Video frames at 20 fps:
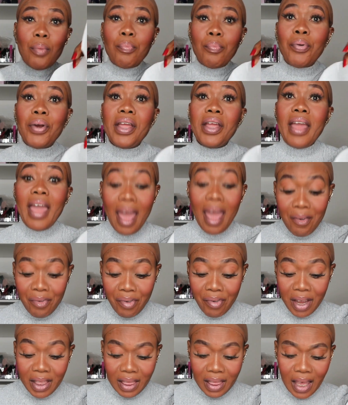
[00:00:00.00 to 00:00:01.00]

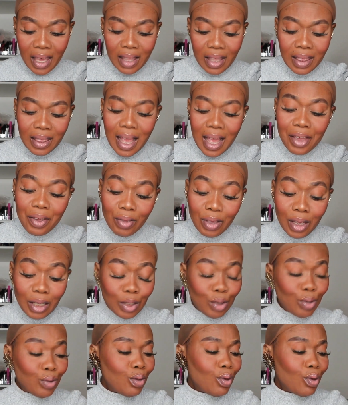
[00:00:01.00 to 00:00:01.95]
pre-everything that you need to